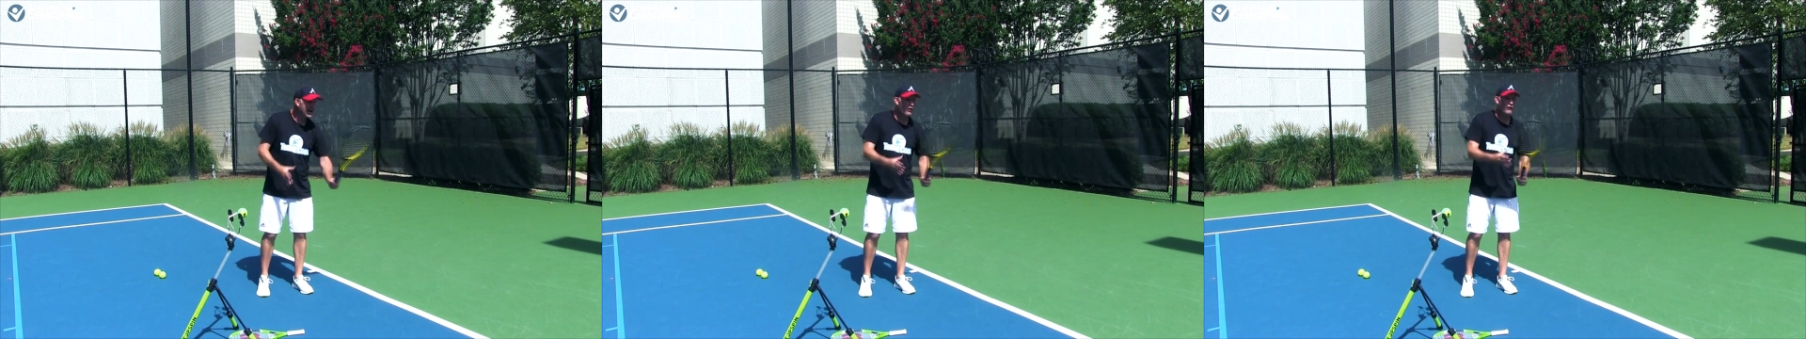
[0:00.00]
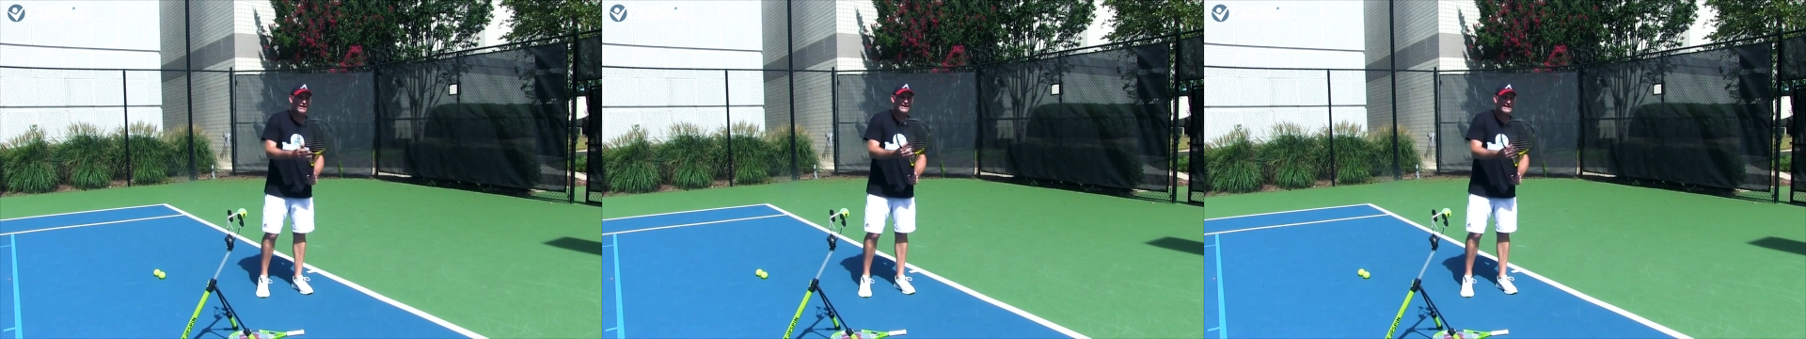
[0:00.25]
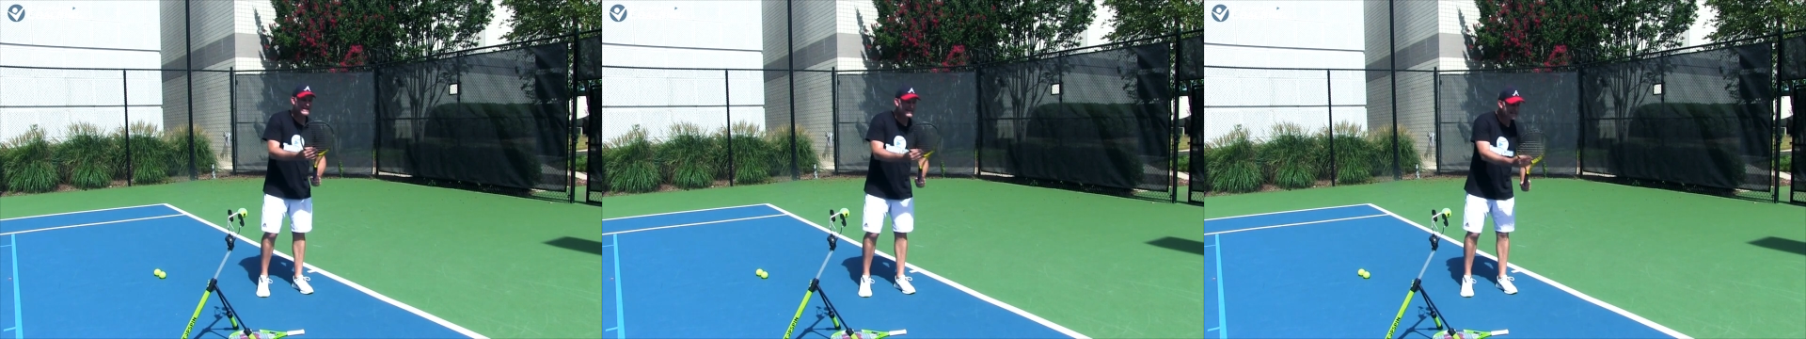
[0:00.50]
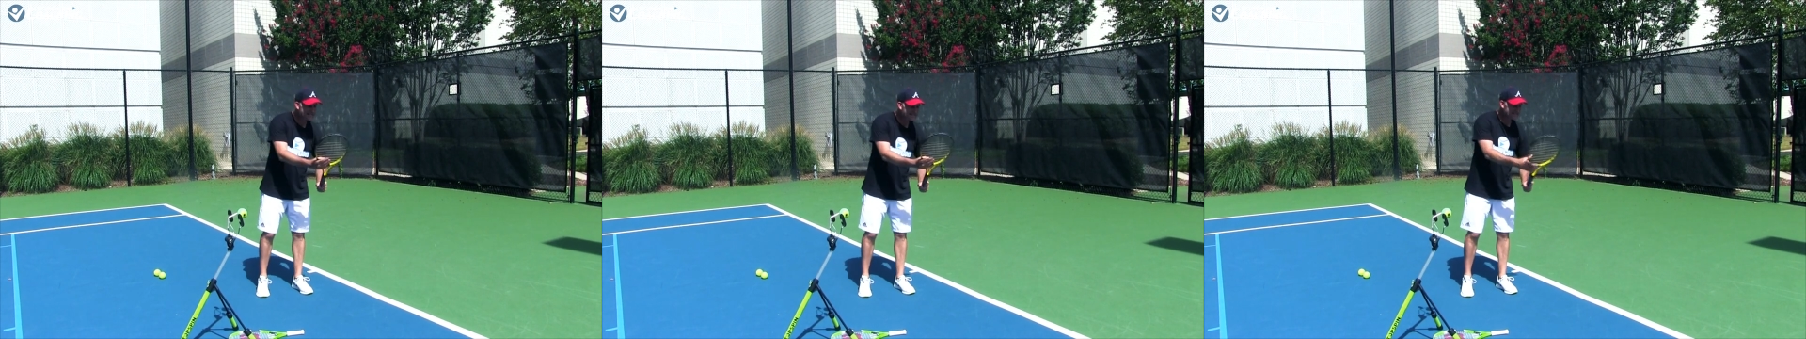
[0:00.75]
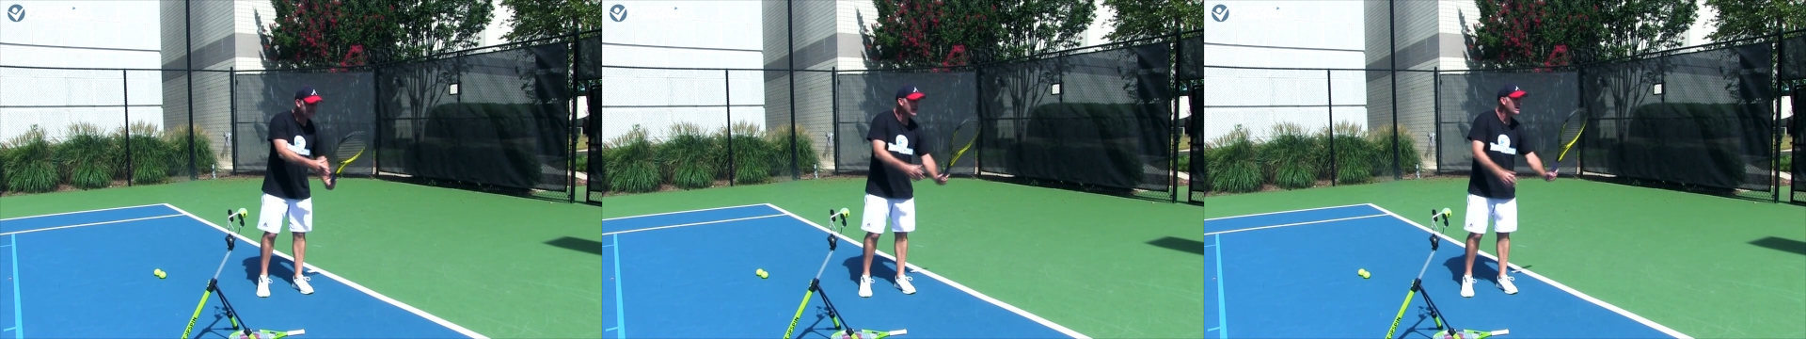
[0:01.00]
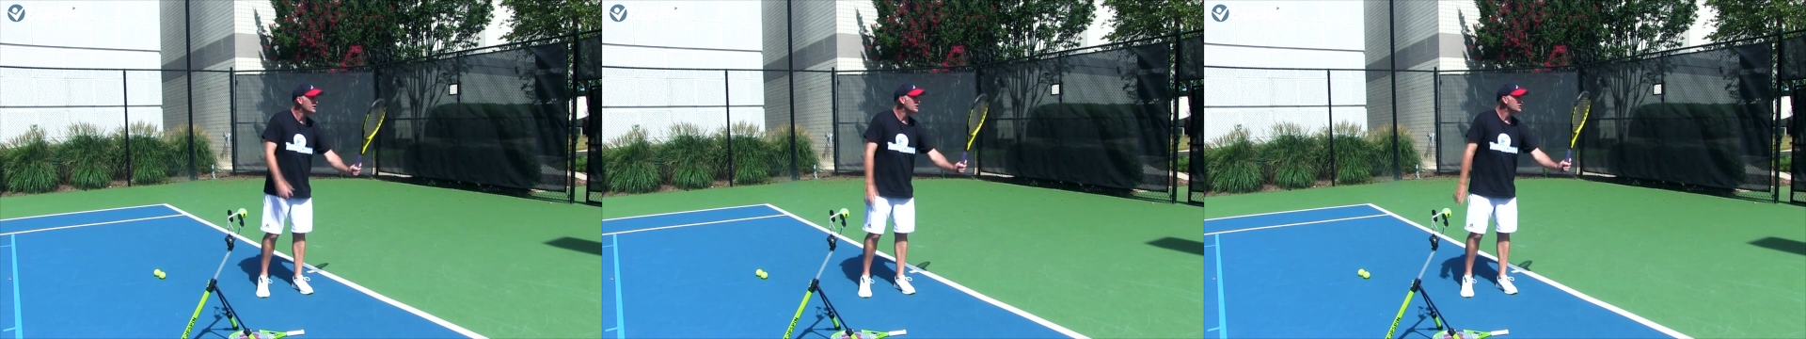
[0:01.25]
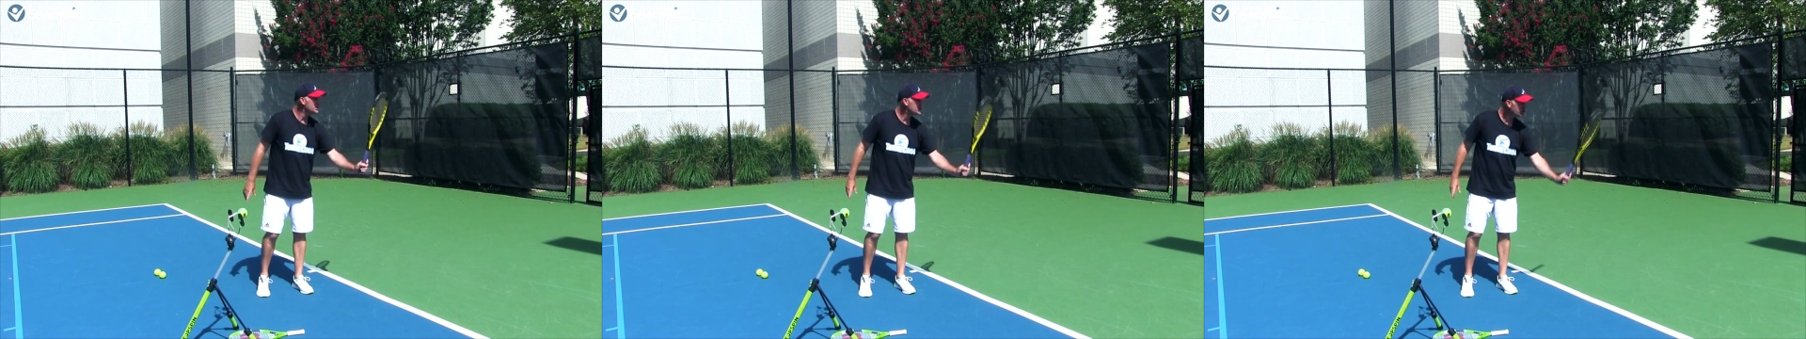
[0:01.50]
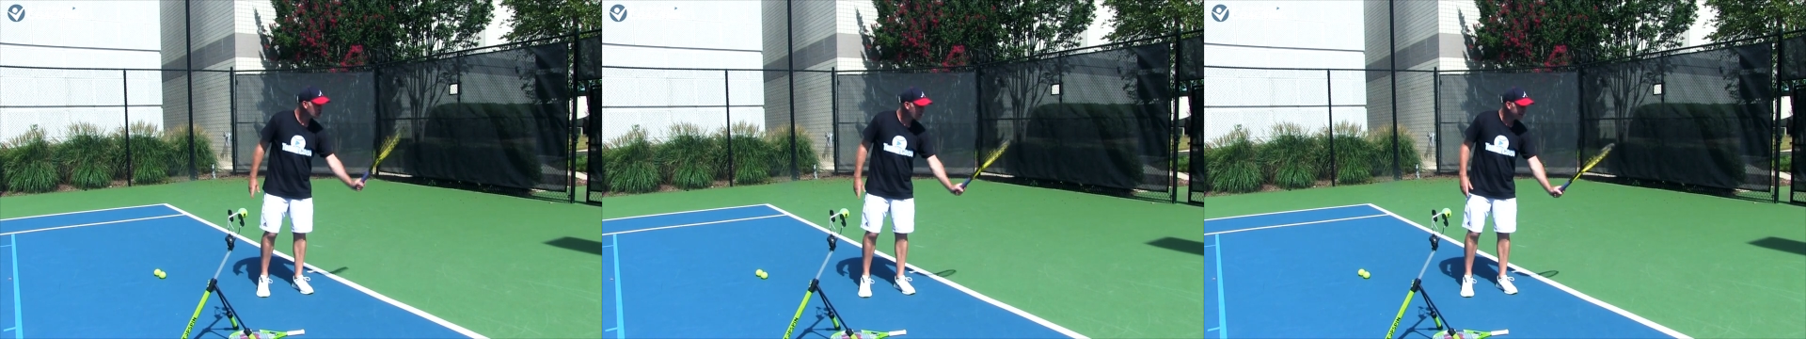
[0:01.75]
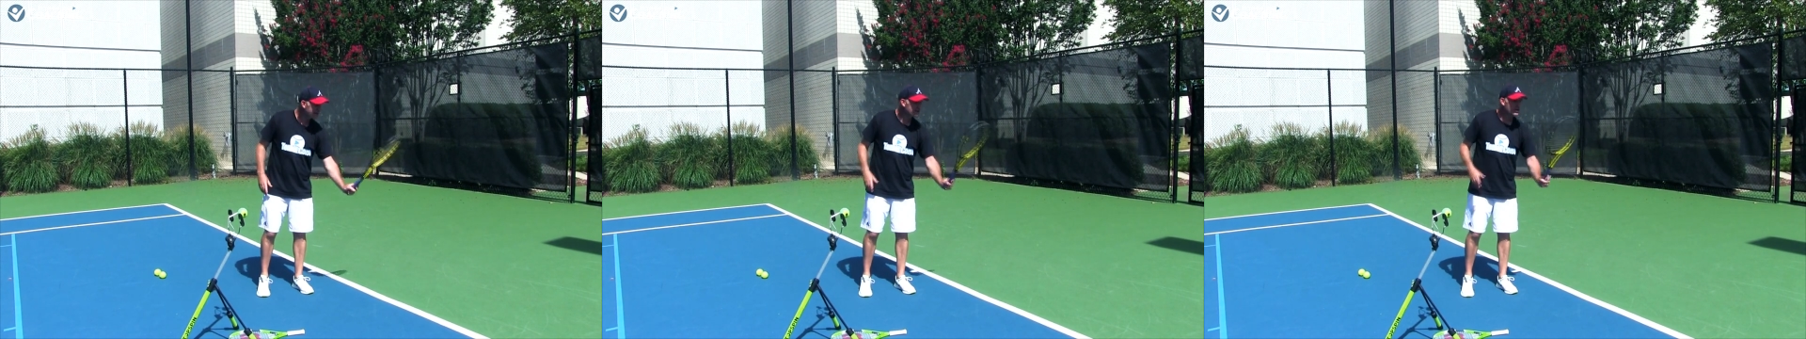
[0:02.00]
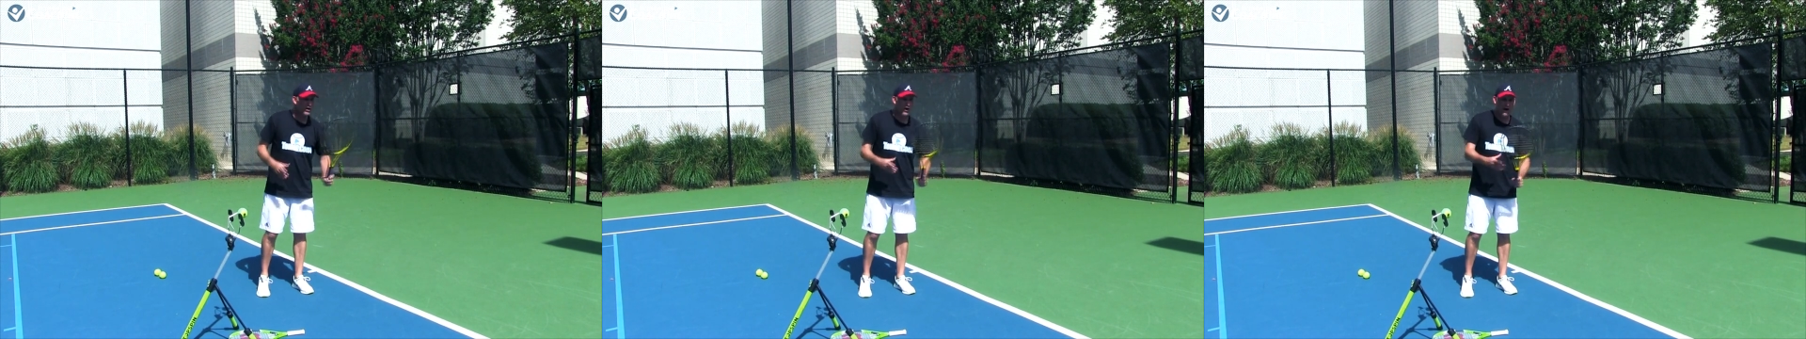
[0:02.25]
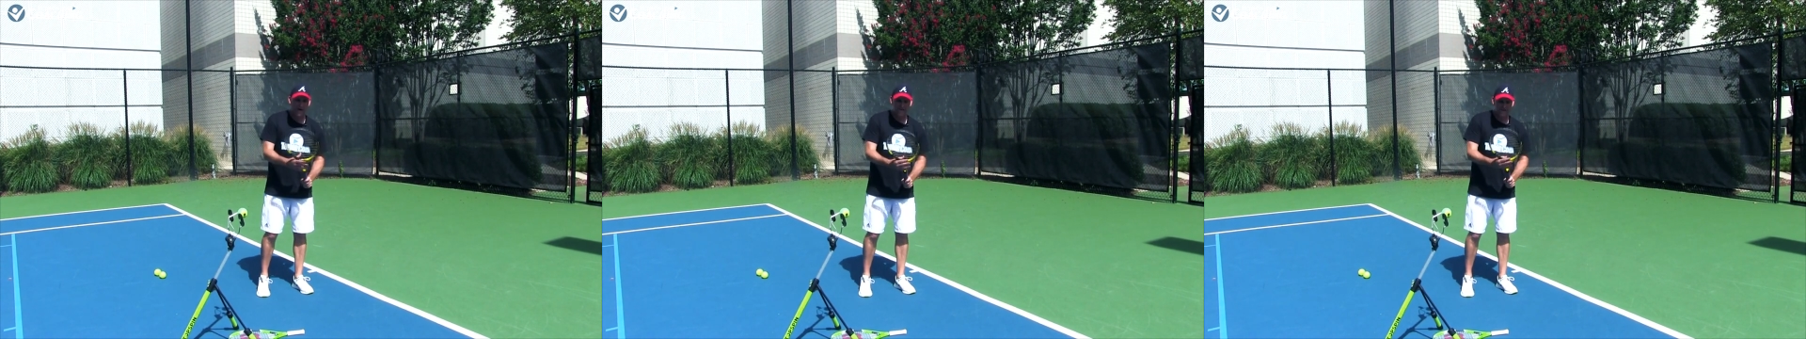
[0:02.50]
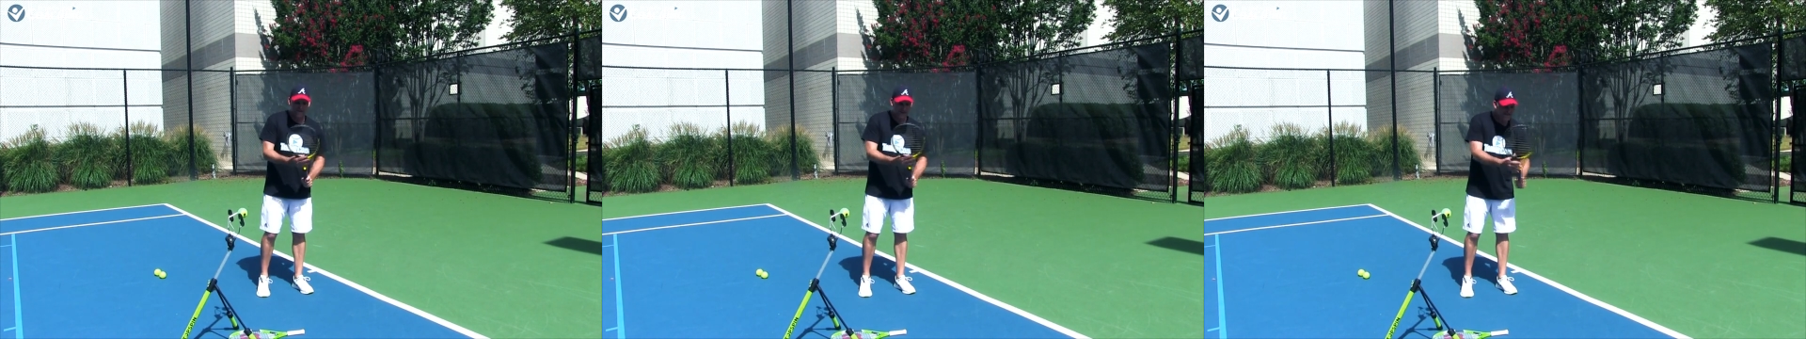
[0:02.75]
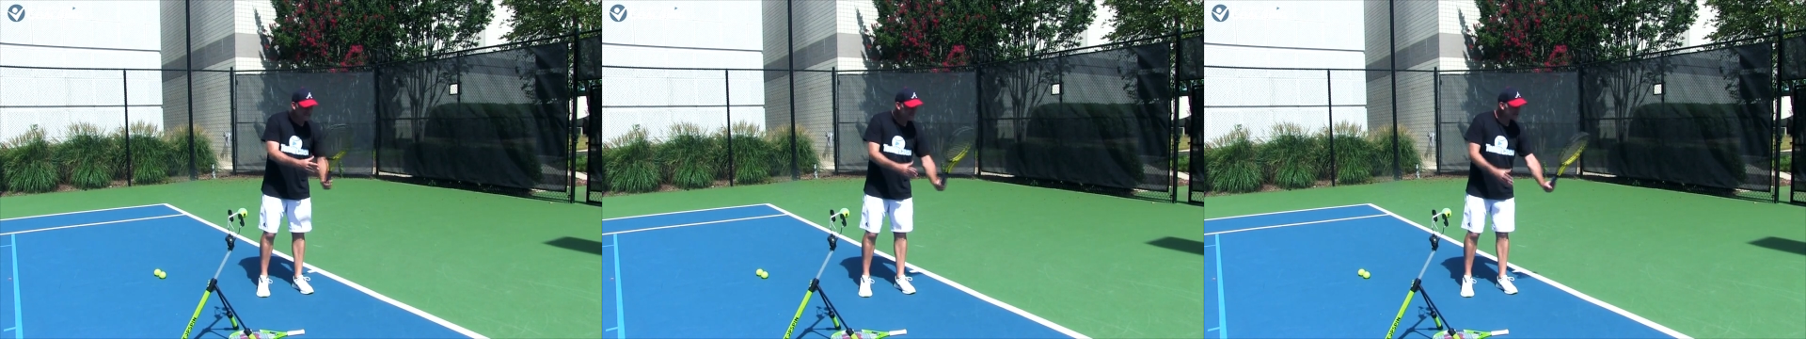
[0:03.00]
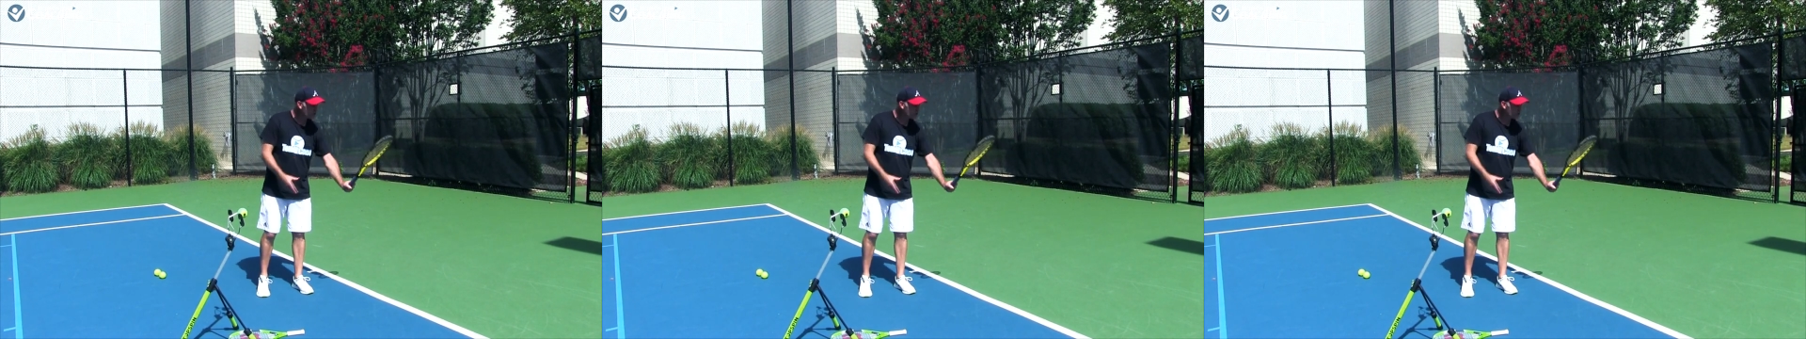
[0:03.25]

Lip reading: No face is visible, so there are no lips to read.